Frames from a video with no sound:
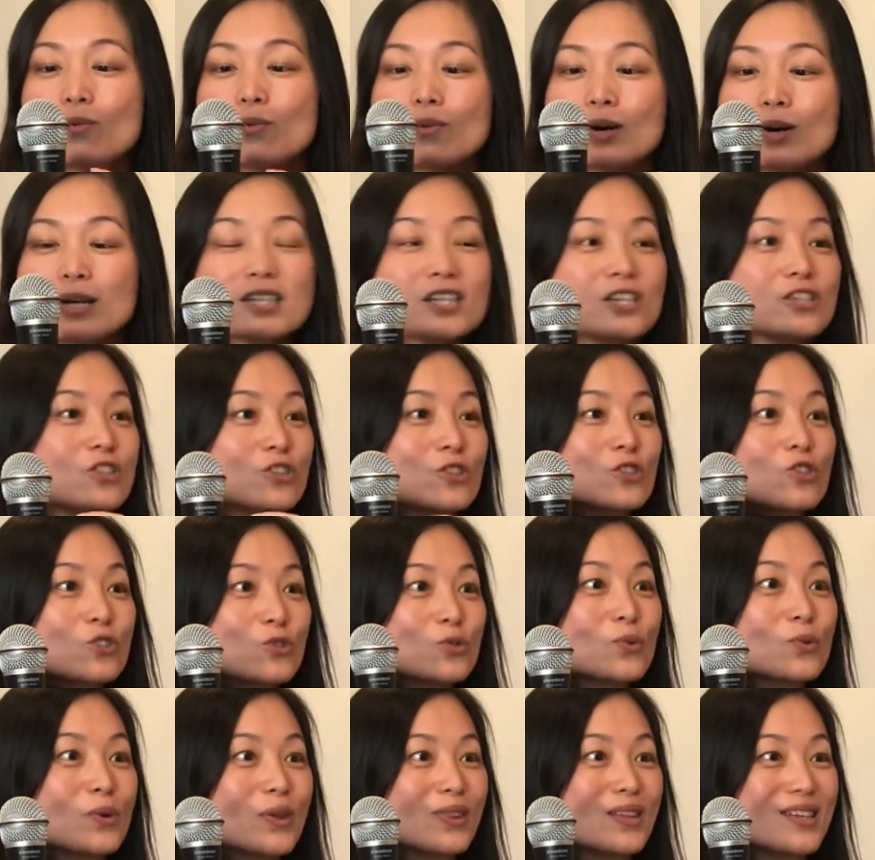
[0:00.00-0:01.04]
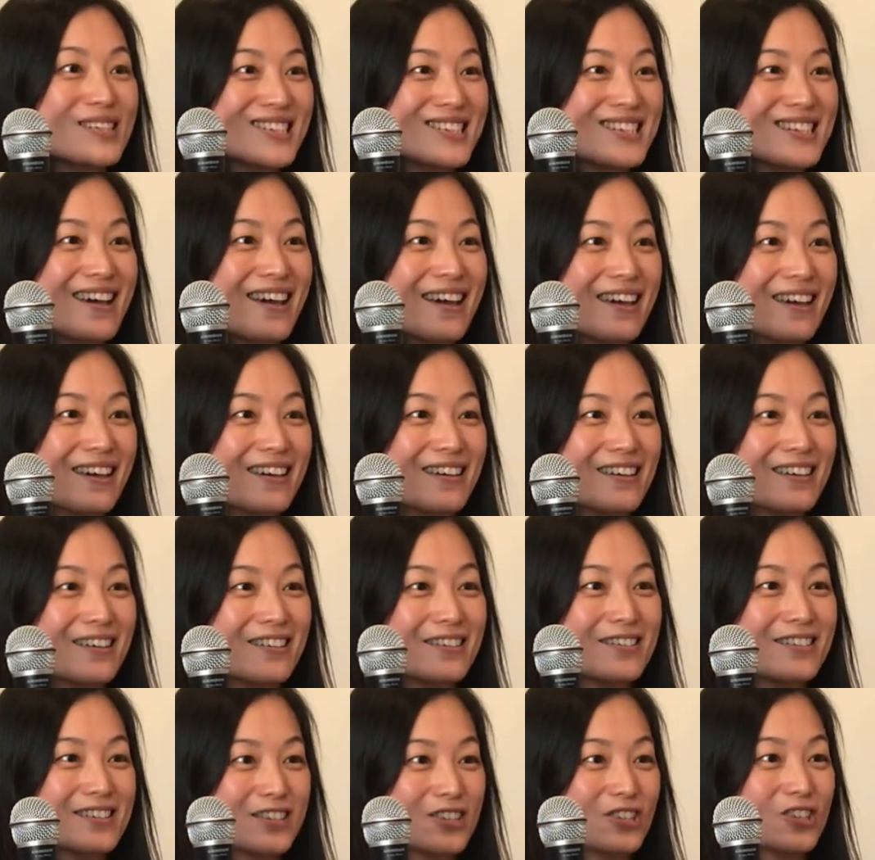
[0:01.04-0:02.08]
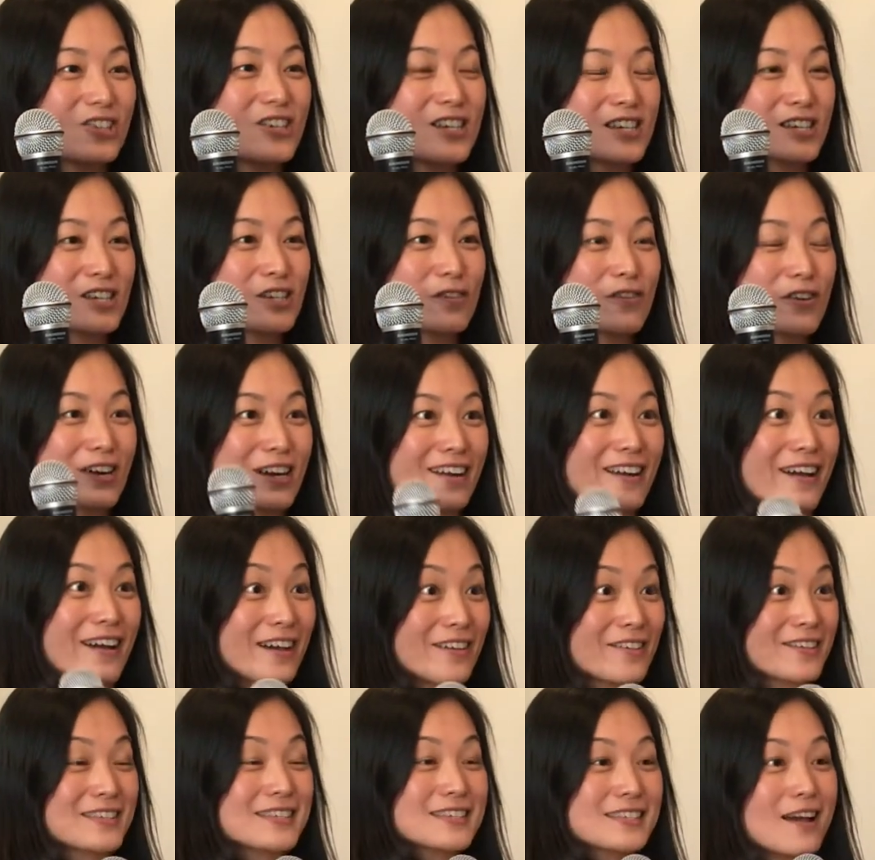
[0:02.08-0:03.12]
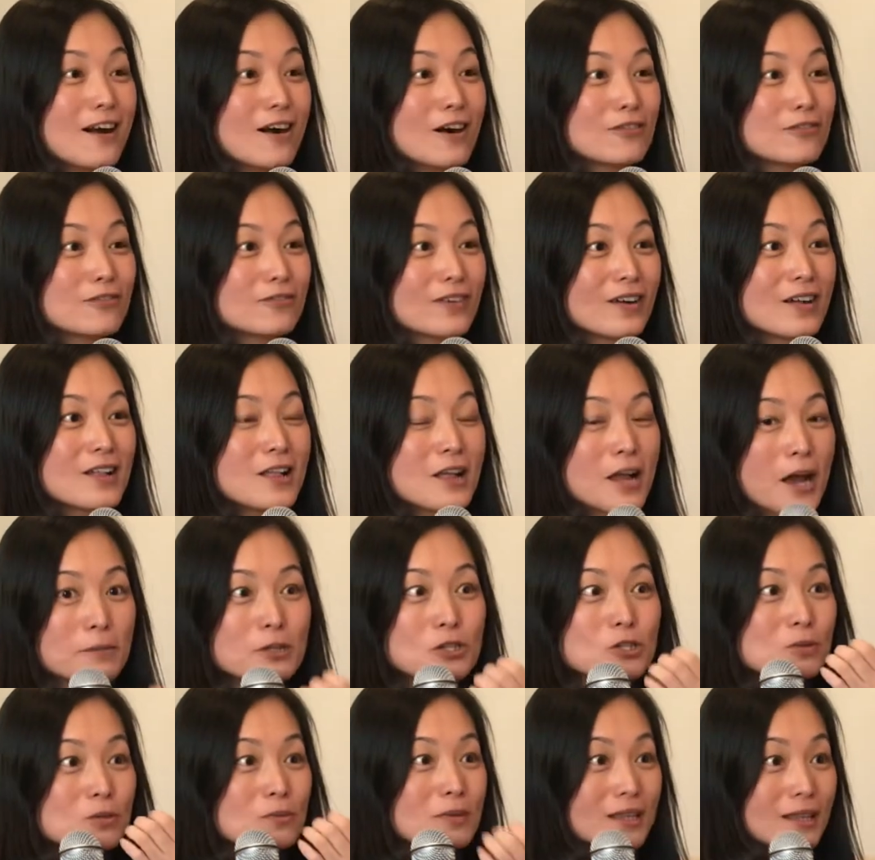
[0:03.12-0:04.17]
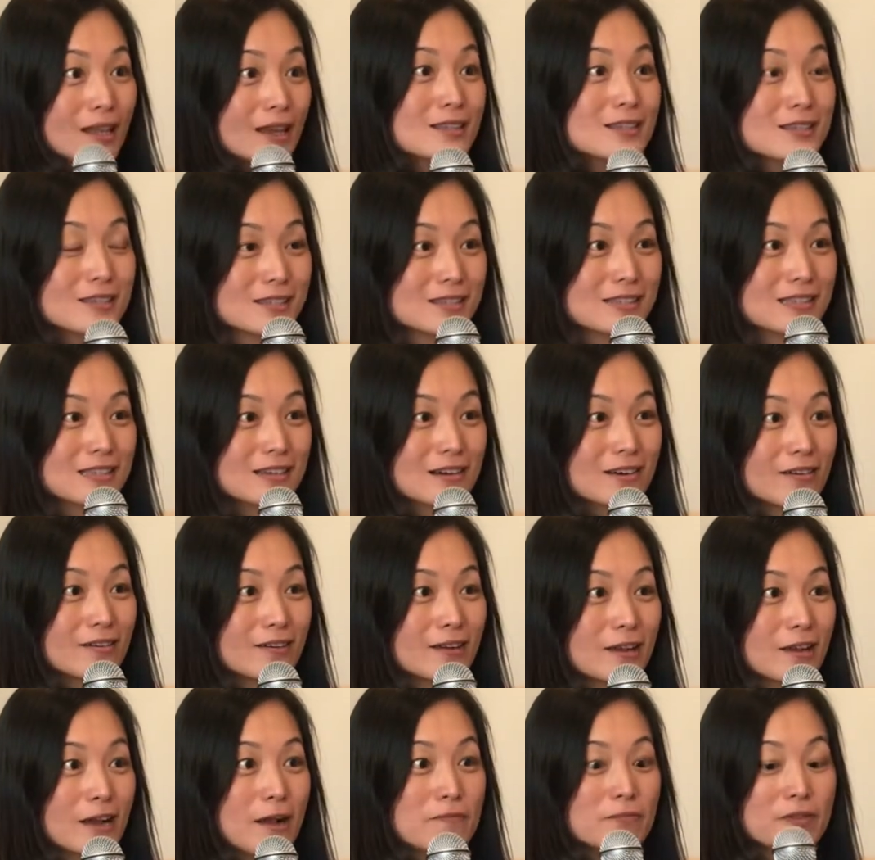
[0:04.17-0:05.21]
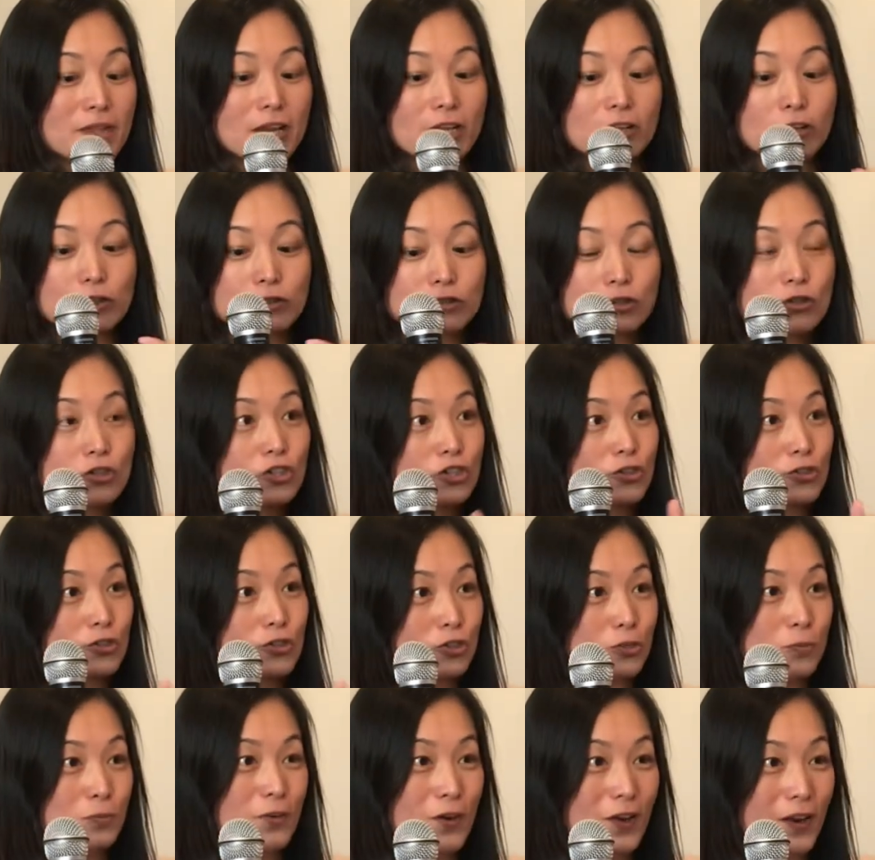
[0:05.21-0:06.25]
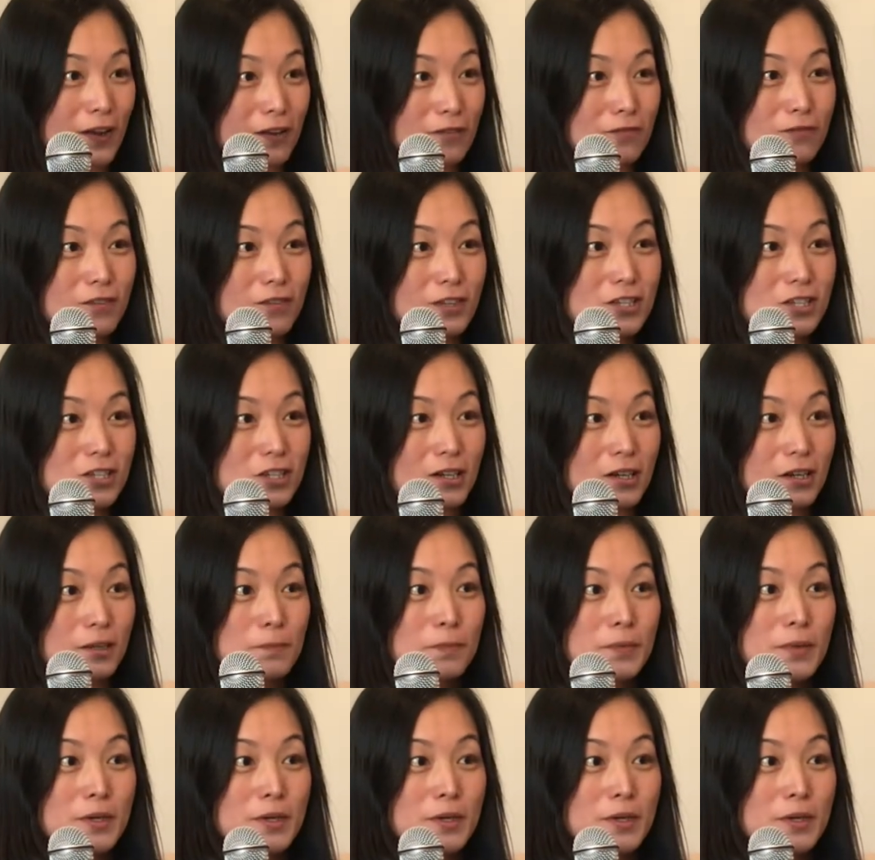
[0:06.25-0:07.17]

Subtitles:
what did you do with it today? You know, did you interview a client yourself? I mean, to me, that's a story, and that also shows the product feature.